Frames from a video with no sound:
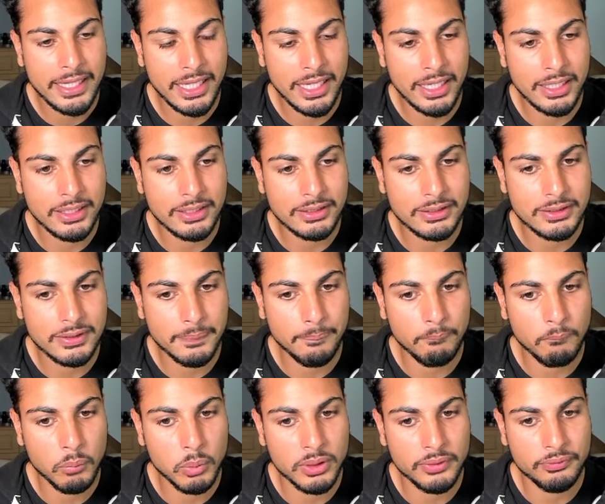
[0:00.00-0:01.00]
And
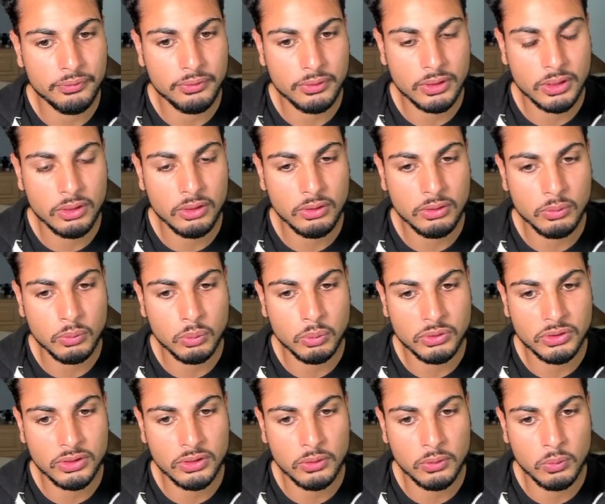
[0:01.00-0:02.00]
we've got
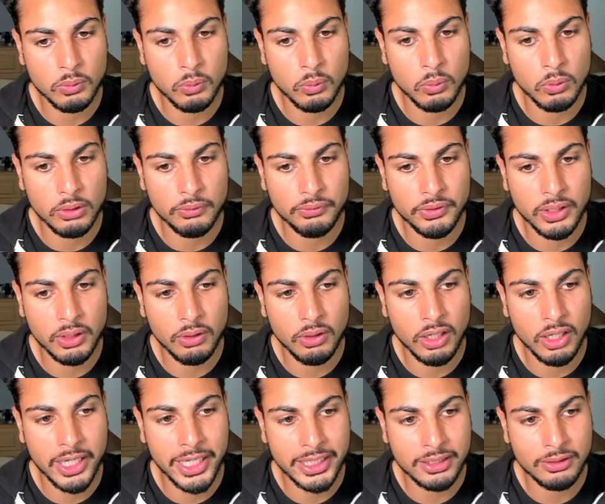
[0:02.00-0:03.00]
also all of our
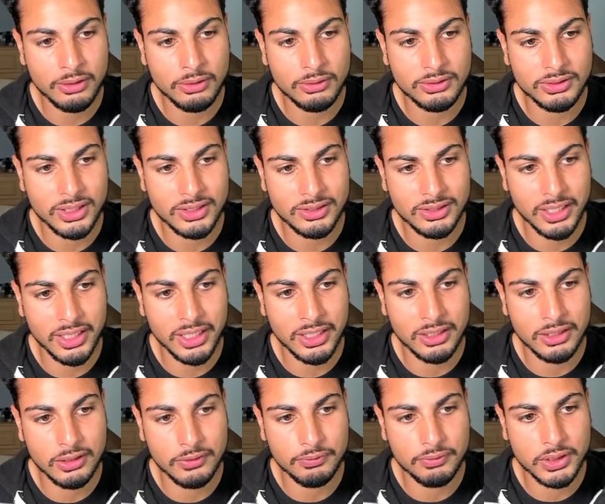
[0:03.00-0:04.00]
icons as
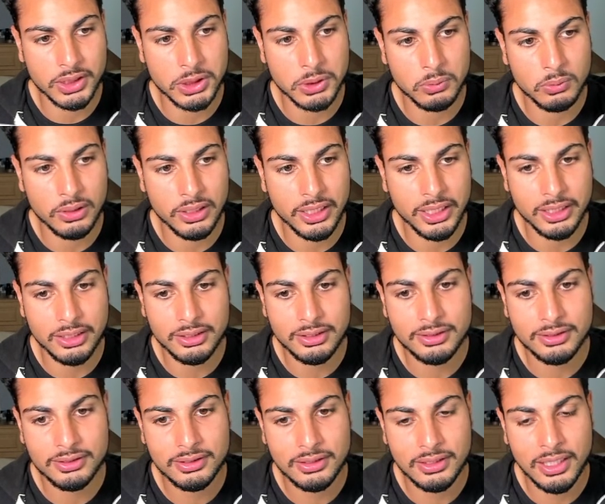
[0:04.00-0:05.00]
individual
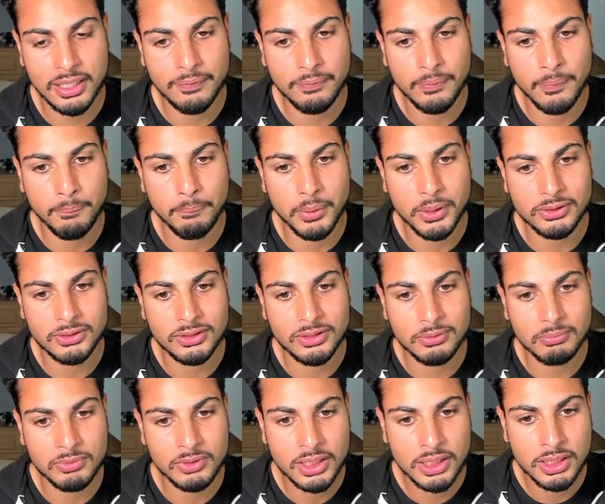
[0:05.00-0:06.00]
links at the
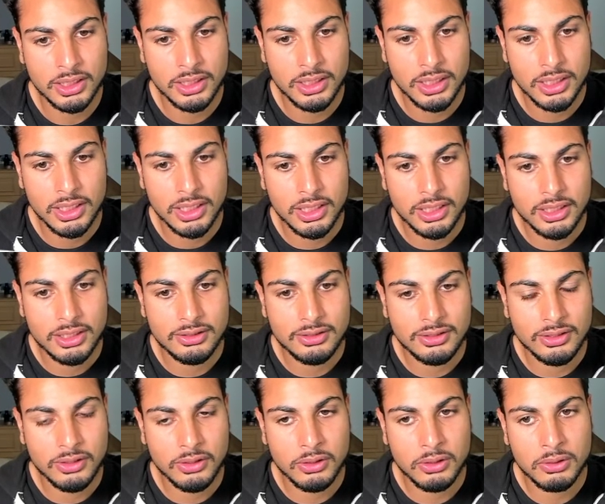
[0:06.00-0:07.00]
bottom.
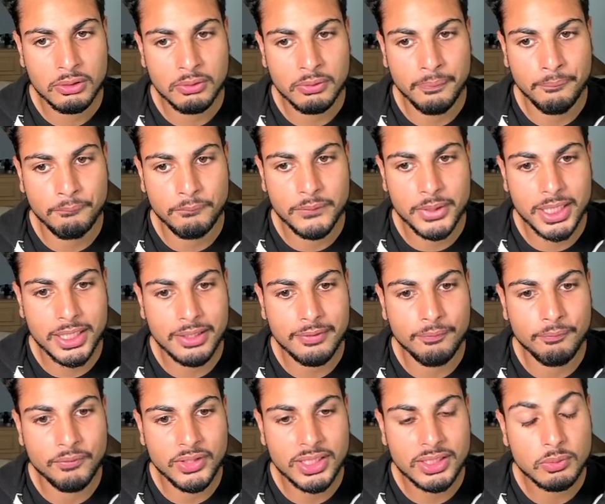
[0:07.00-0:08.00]
So
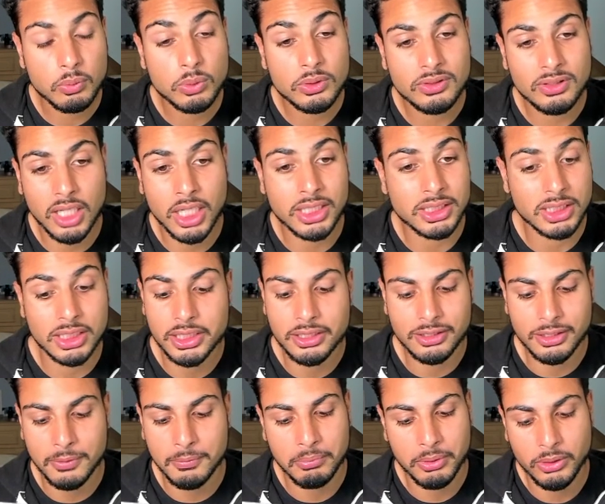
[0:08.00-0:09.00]
this was actually a
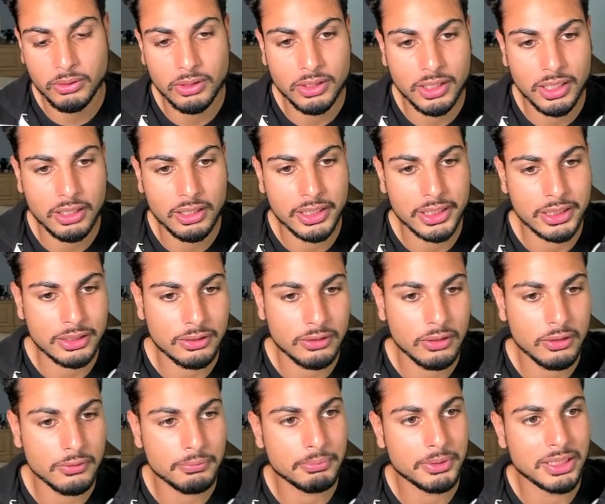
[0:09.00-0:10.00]
component that I
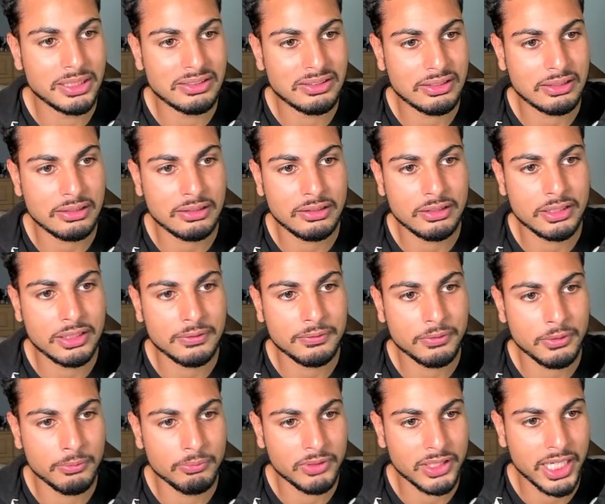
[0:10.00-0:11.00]
got basically
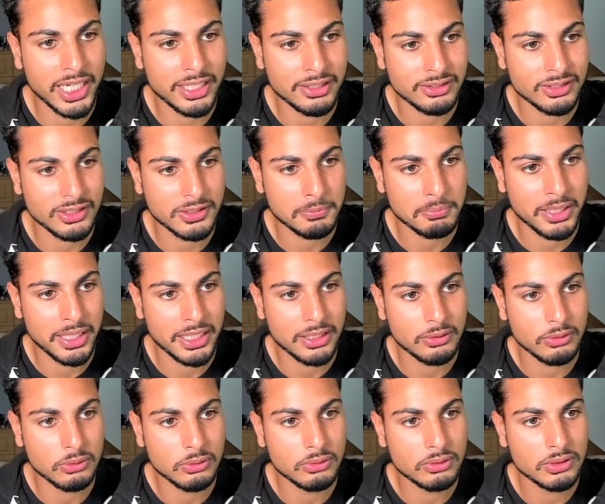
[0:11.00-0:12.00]
from the assets
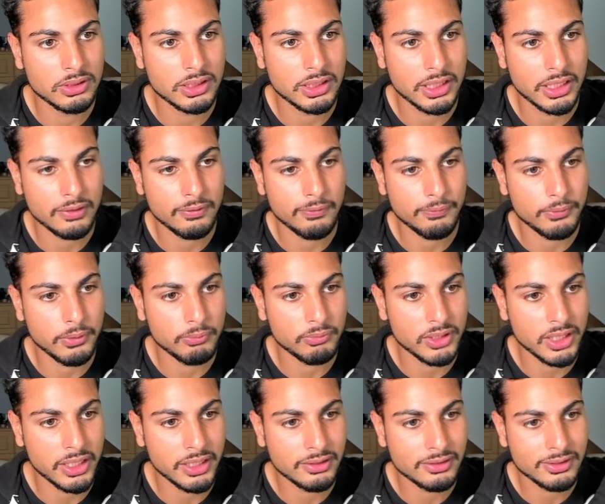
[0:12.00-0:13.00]
panel, from
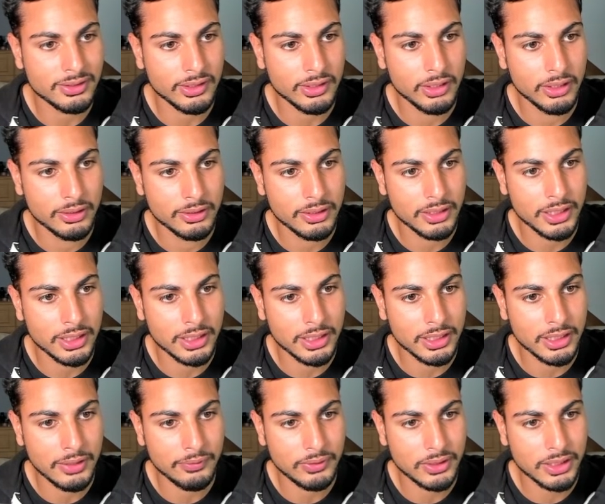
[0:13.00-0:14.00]
the insert and the
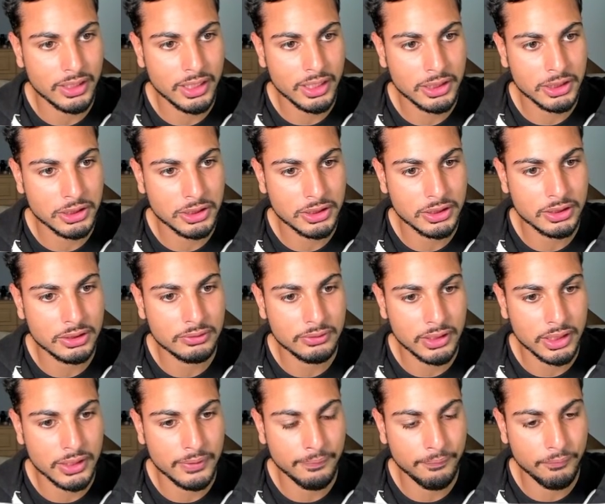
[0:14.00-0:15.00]
navigation
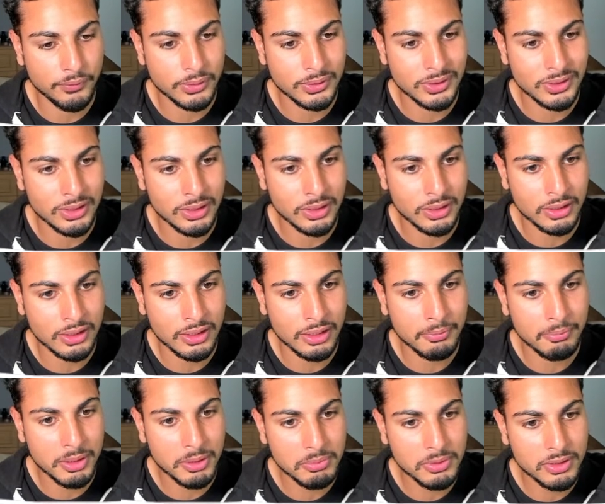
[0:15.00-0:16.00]
and footer, and
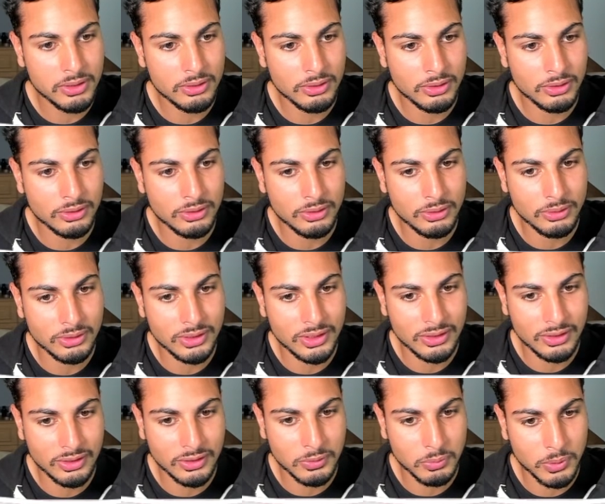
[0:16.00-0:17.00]
maybe you could use
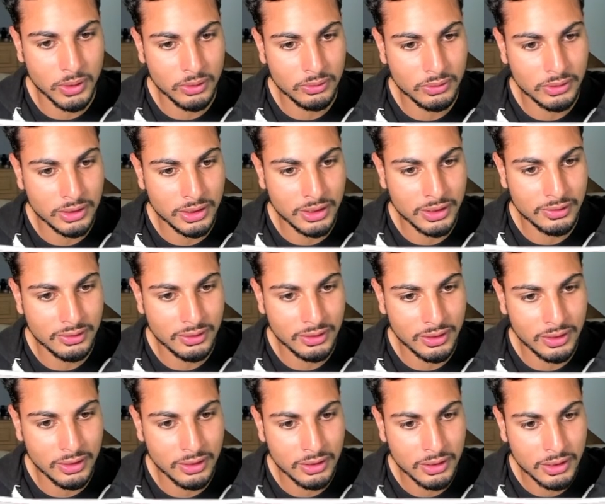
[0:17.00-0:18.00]
this as well. You can
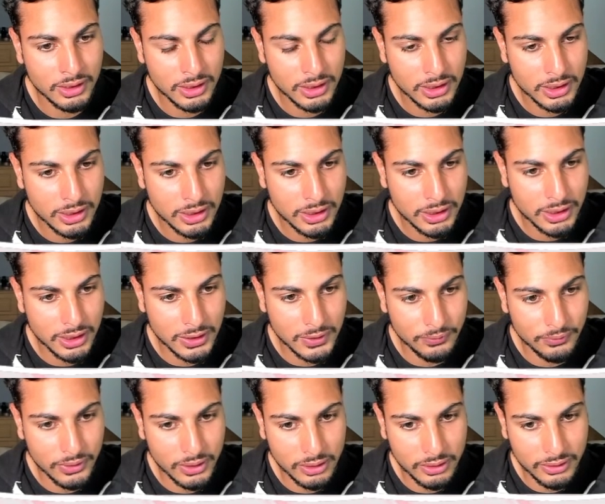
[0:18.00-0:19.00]
see it's
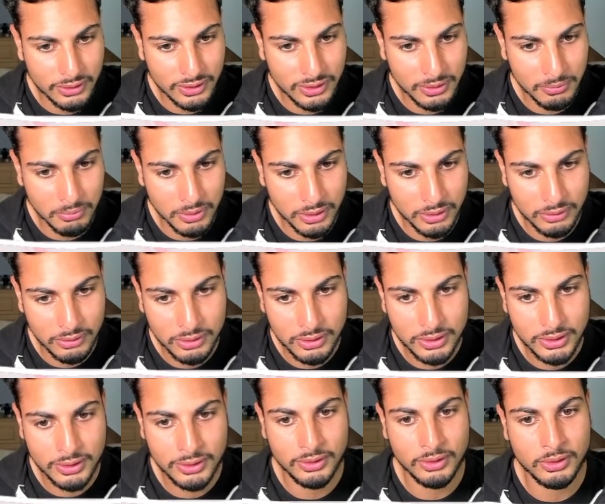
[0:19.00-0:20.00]
very similar.
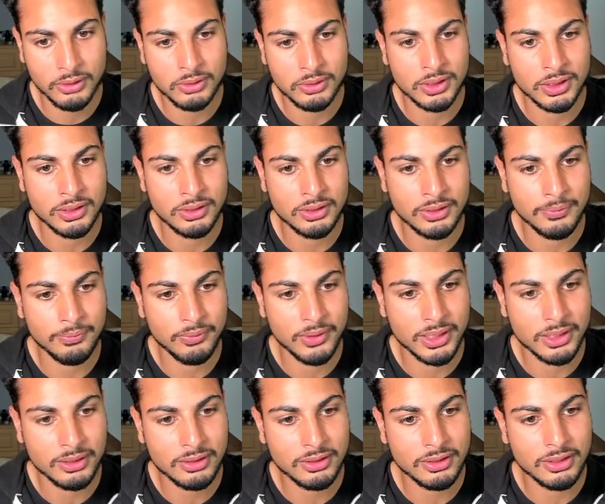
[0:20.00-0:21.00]
So it's
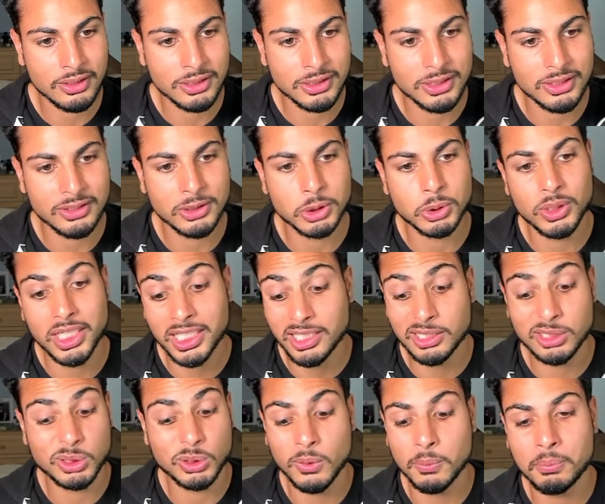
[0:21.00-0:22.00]
something you can just drag
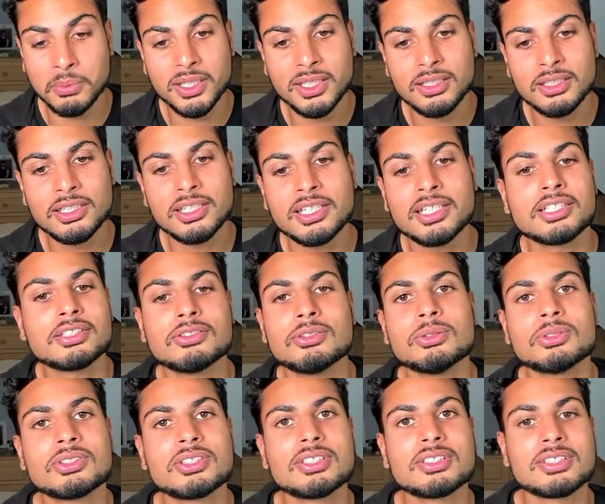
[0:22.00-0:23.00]
and drop in and
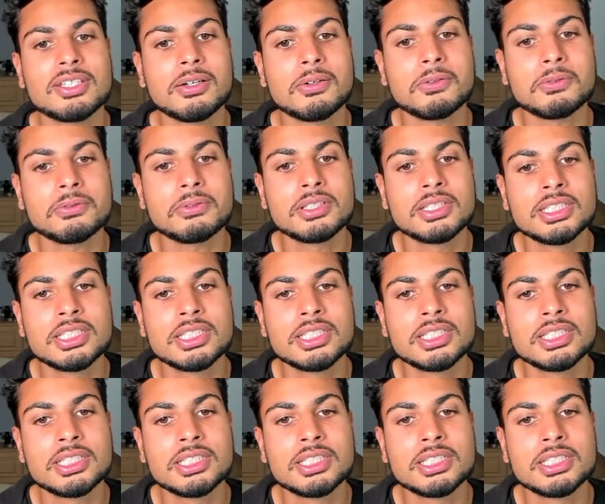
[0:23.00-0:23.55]
use yourself.